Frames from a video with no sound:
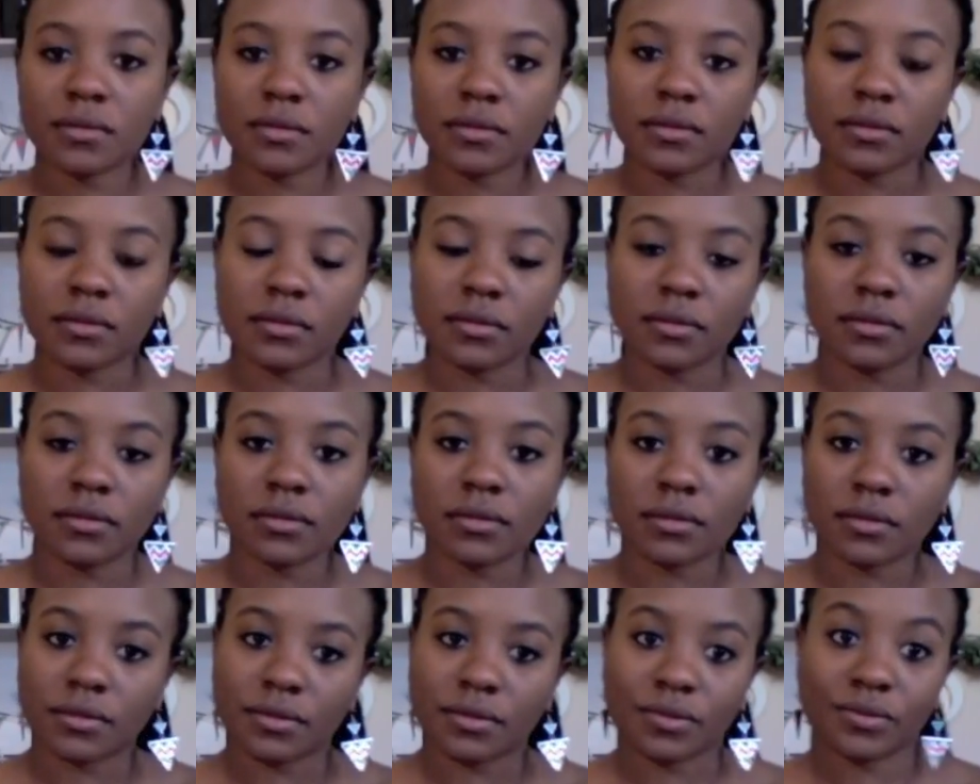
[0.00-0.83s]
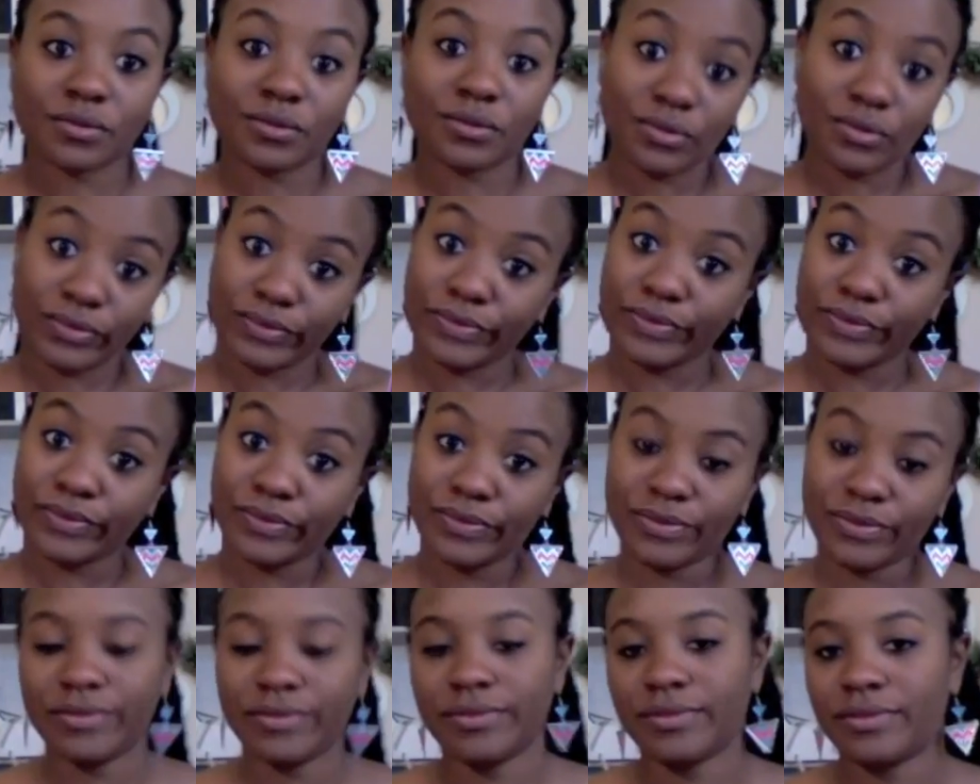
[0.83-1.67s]

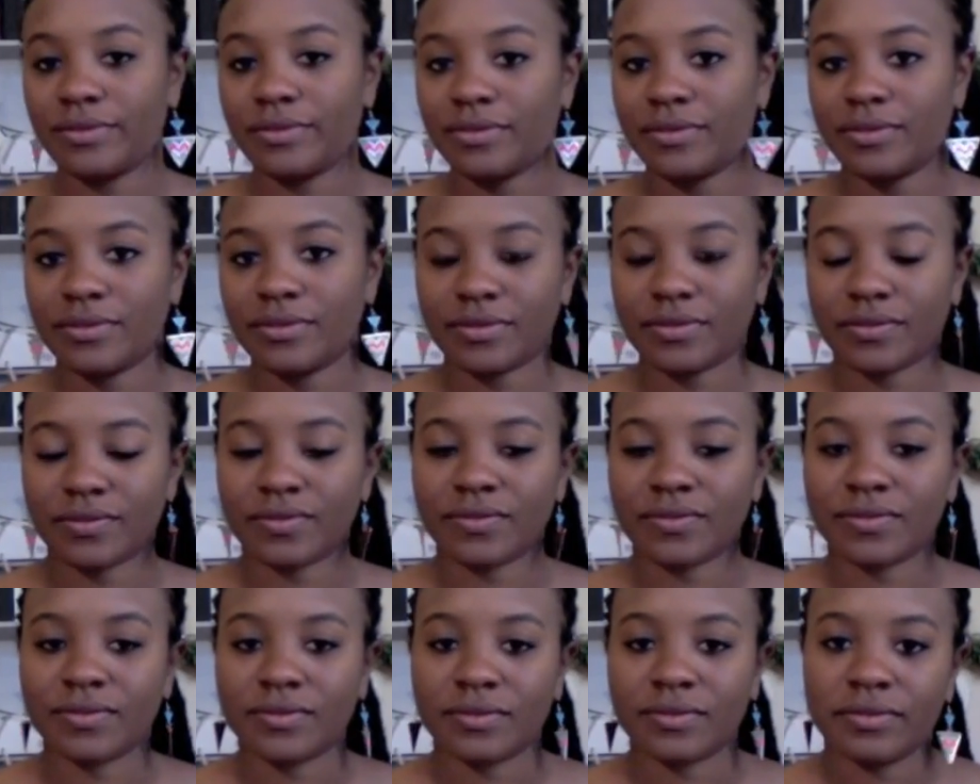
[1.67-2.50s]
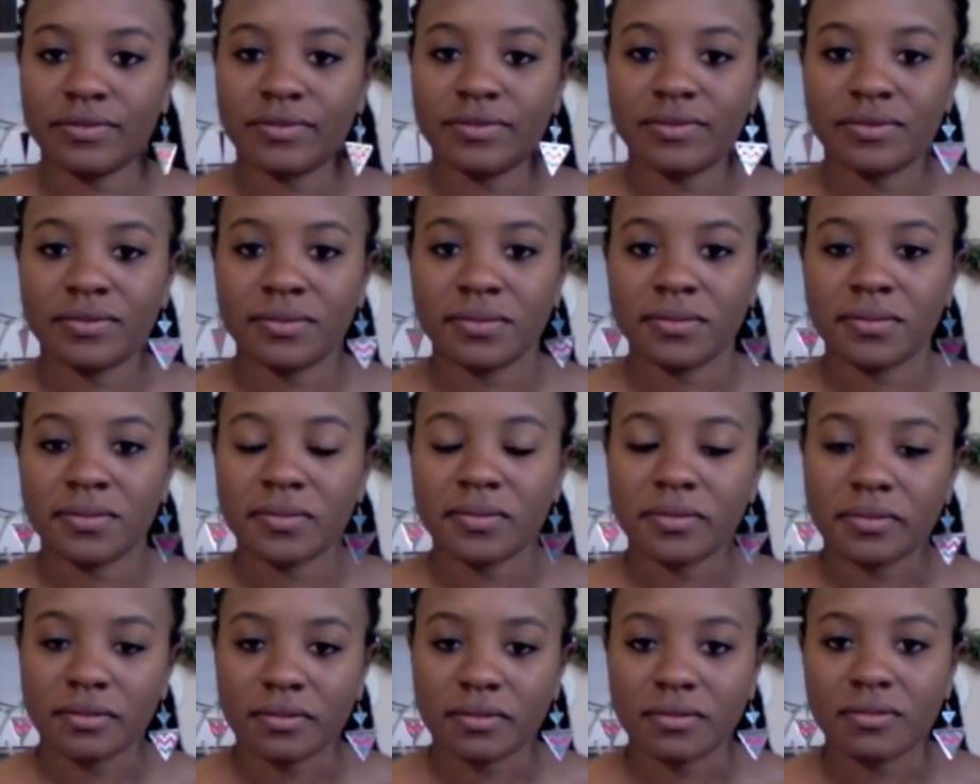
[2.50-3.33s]

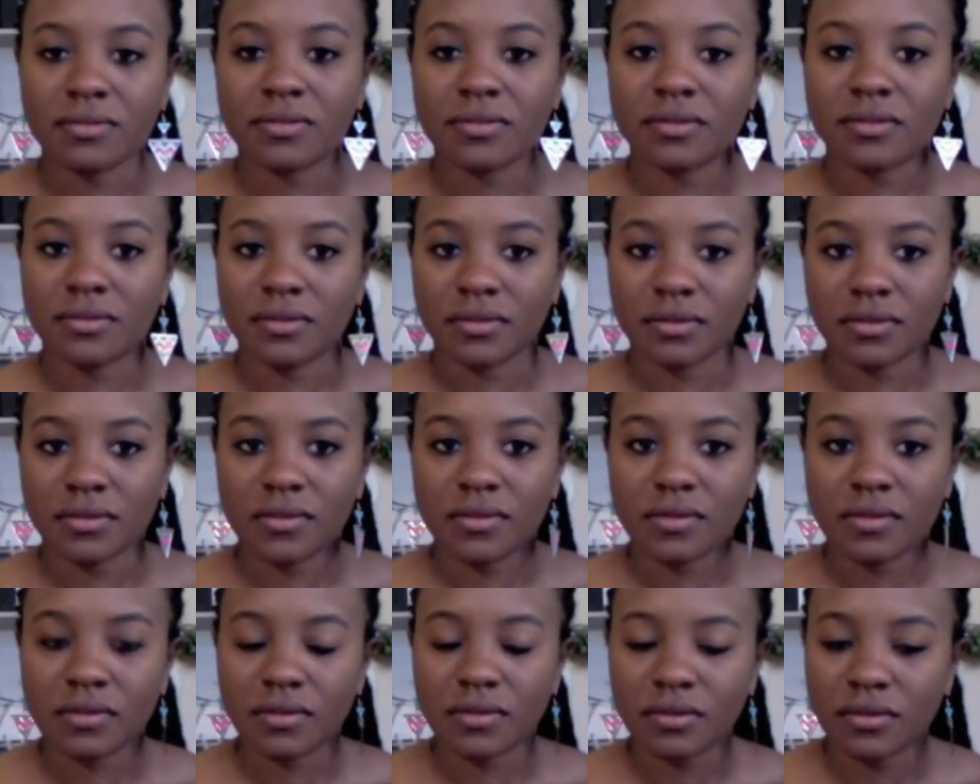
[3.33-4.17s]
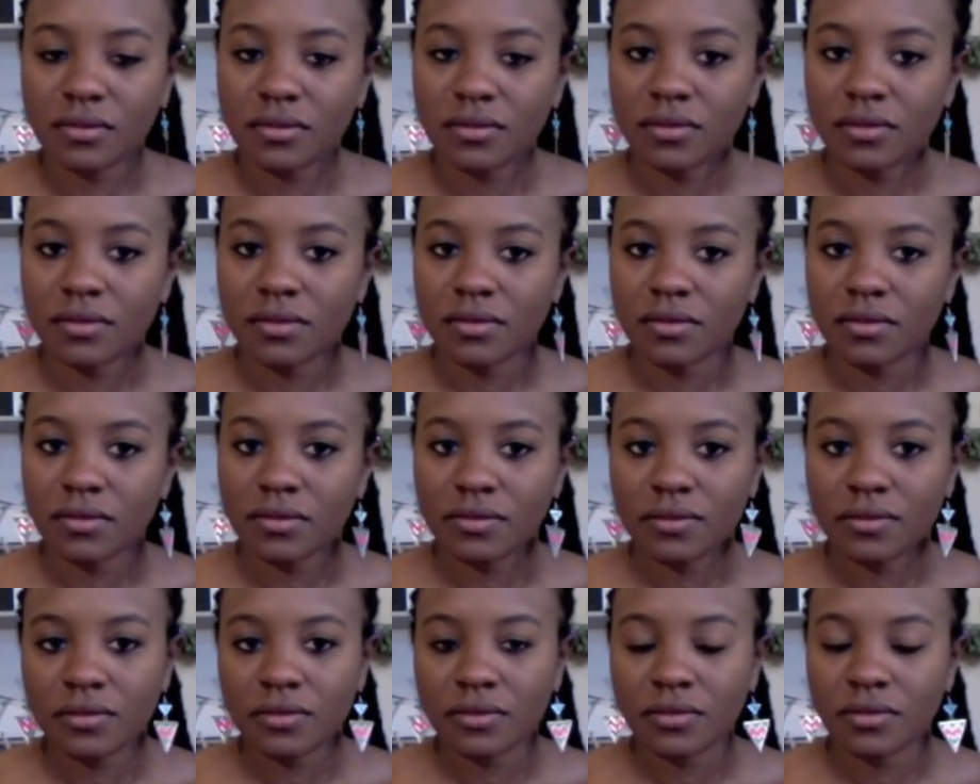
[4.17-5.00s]

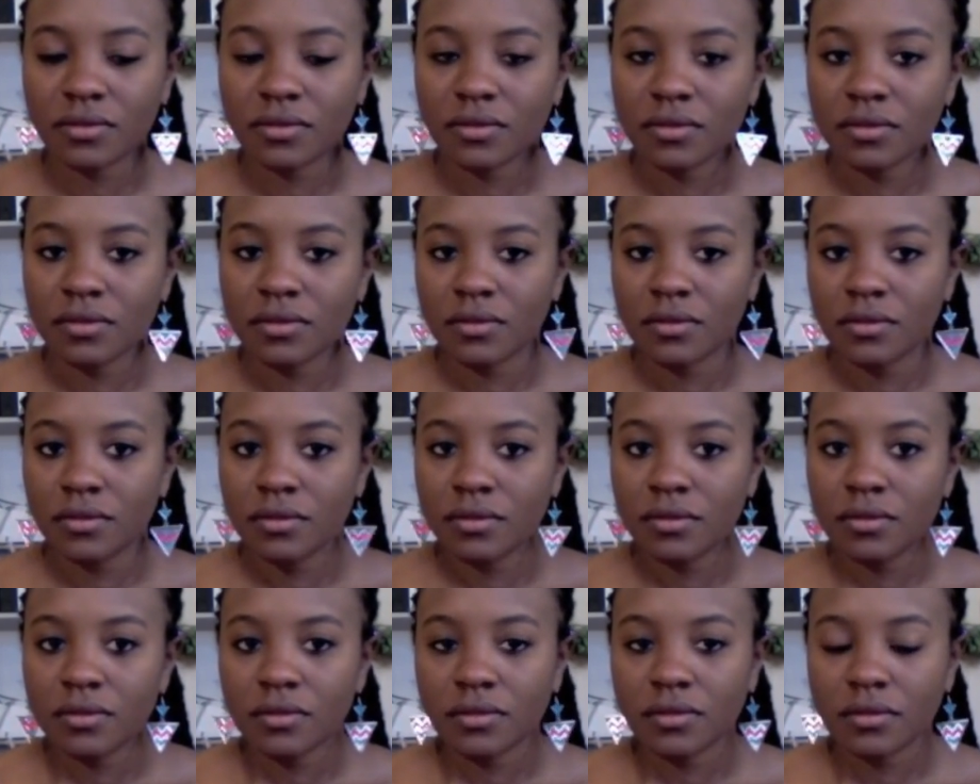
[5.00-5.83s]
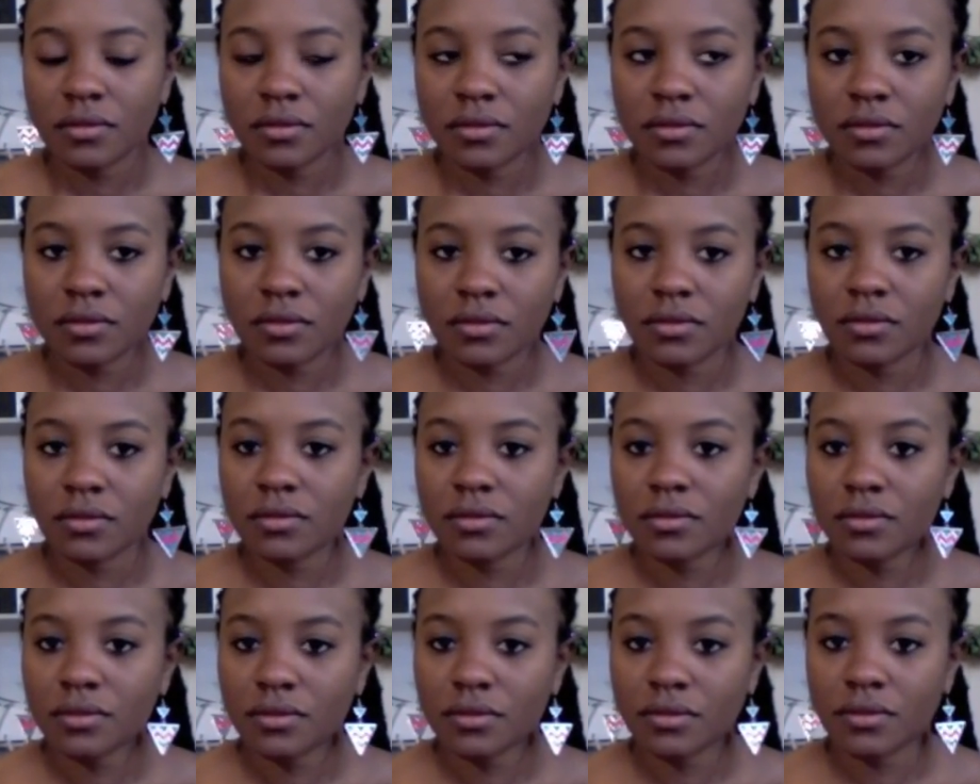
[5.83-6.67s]

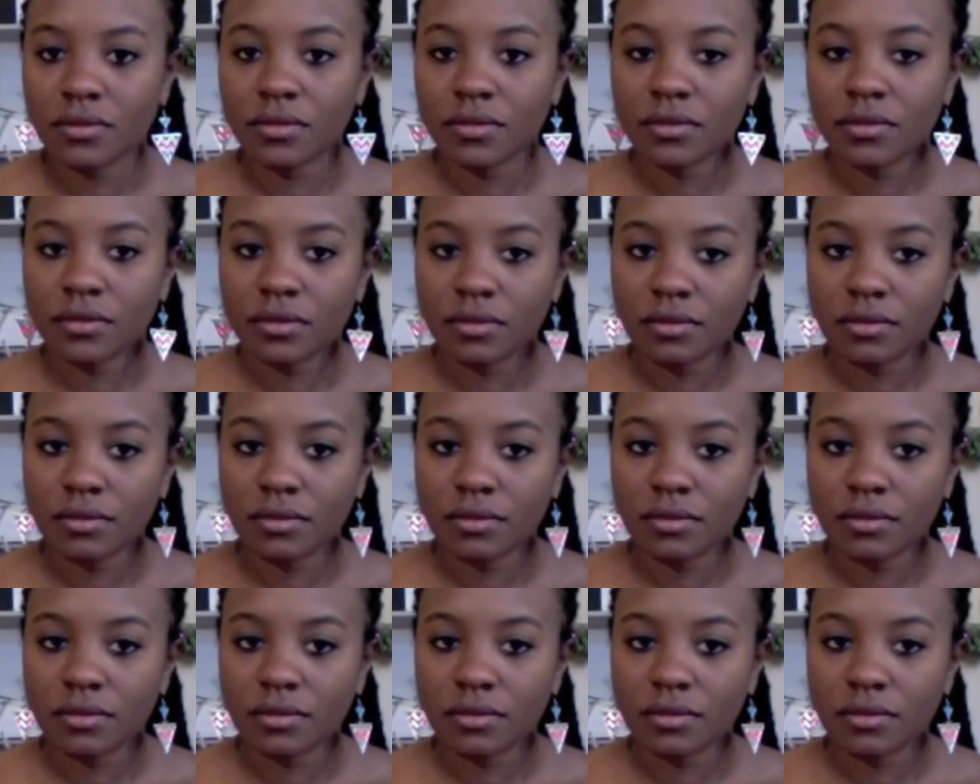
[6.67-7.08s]
(silent)